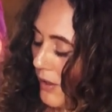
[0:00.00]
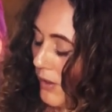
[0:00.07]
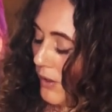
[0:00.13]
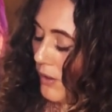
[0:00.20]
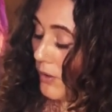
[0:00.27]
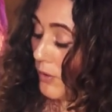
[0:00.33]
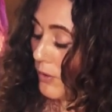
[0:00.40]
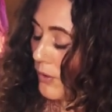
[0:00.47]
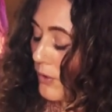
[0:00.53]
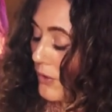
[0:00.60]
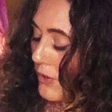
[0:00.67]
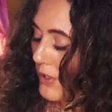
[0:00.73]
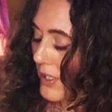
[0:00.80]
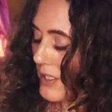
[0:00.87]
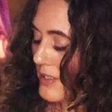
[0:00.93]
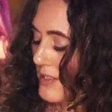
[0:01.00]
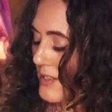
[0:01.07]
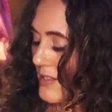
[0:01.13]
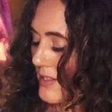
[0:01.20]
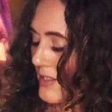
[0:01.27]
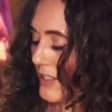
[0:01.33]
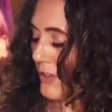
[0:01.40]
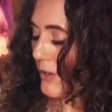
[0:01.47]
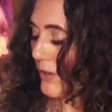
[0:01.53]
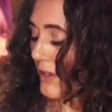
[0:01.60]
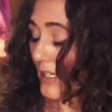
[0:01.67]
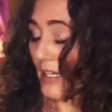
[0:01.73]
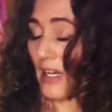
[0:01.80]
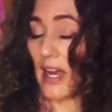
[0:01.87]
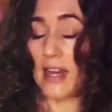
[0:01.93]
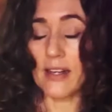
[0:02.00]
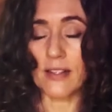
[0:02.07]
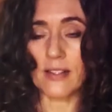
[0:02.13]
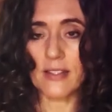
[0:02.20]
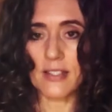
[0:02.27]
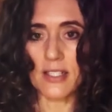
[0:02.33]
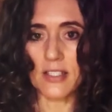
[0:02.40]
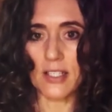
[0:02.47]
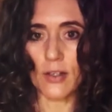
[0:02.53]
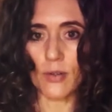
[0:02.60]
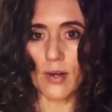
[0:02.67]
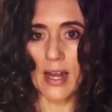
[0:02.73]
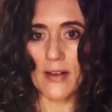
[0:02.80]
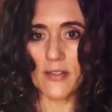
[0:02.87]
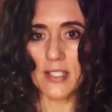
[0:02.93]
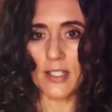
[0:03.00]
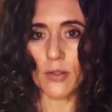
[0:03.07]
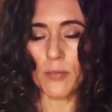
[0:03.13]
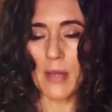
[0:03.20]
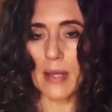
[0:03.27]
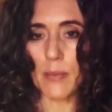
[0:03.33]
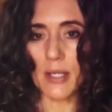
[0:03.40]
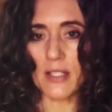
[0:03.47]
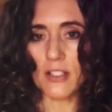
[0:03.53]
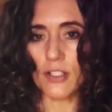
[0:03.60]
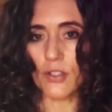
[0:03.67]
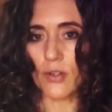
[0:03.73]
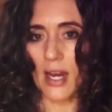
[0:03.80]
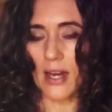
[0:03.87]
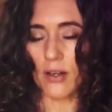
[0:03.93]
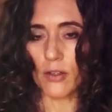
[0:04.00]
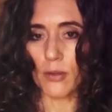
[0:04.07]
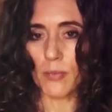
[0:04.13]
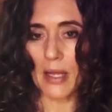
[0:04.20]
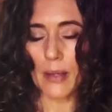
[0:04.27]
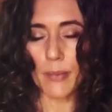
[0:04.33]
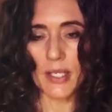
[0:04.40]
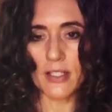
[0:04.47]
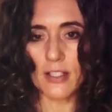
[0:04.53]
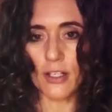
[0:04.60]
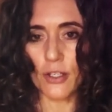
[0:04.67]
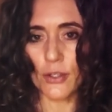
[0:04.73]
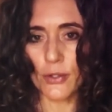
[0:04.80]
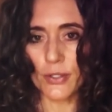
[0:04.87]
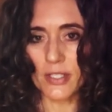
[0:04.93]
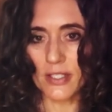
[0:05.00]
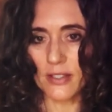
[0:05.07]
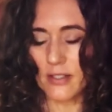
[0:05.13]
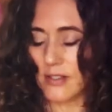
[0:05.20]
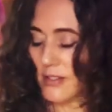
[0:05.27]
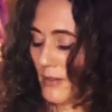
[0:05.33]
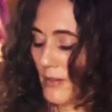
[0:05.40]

or it's, you know, colors that she arrives in, or maybe it's a dragon, or maybe it's a lotus.